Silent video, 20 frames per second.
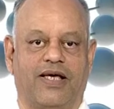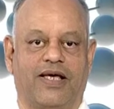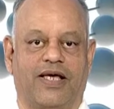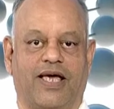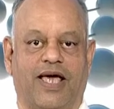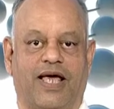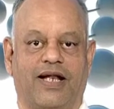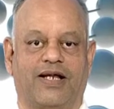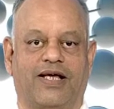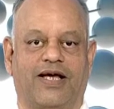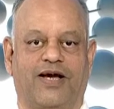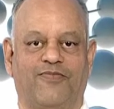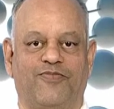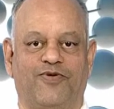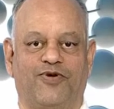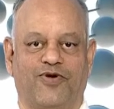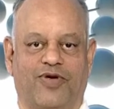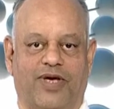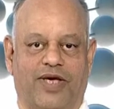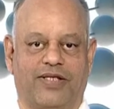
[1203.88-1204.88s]
can come
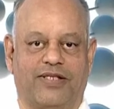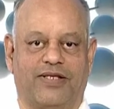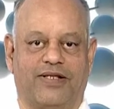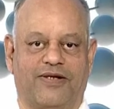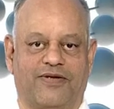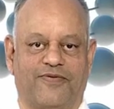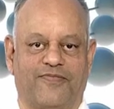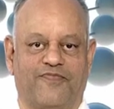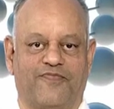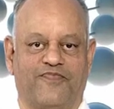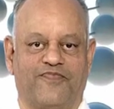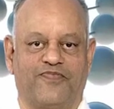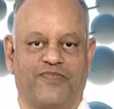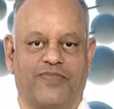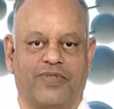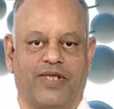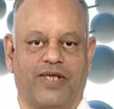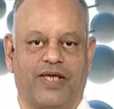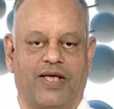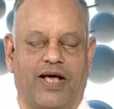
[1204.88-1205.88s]
together,
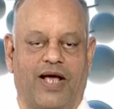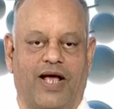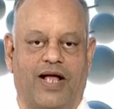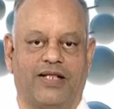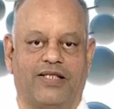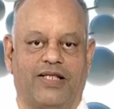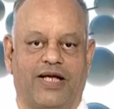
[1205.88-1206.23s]
and